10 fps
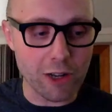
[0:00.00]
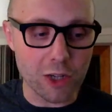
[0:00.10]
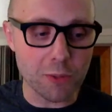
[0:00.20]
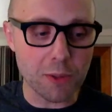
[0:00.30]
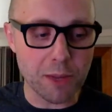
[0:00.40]

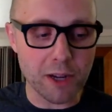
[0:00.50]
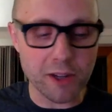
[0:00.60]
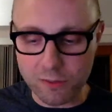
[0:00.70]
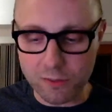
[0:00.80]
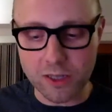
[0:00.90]
little bit better,
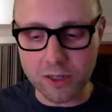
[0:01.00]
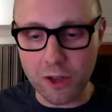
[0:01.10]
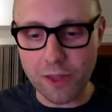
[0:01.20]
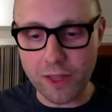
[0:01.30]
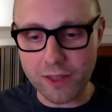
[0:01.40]
you
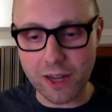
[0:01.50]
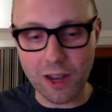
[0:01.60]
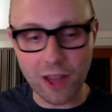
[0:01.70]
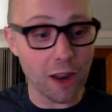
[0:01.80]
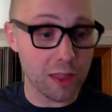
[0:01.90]
know that a
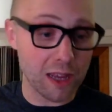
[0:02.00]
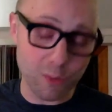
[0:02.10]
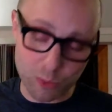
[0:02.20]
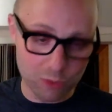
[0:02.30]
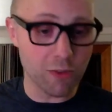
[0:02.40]
lot of
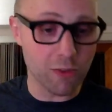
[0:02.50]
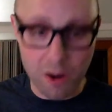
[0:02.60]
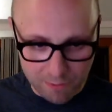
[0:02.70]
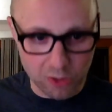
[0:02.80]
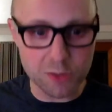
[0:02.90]
things will
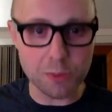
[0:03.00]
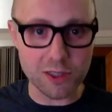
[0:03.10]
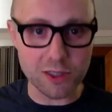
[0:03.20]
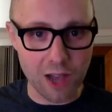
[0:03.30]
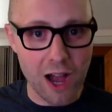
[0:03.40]
run multiple
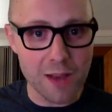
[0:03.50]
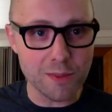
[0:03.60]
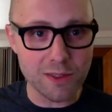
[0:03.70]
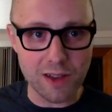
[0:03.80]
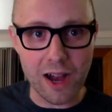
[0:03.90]

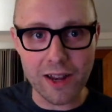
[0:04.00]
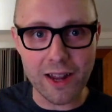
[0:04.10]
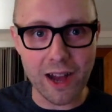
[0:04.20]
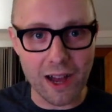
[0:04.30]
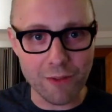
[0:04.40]
times
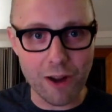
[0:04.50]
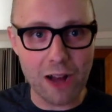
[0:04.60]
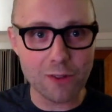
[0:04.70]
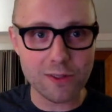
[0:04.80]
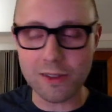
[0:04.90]
on
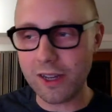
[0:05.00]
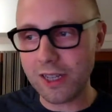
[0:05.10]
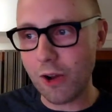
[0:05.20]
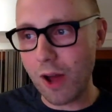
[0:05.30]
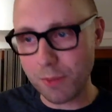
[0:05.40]
routes.
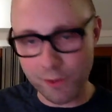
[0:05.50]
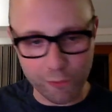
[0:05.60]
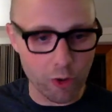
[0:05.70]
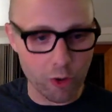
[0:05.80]
On before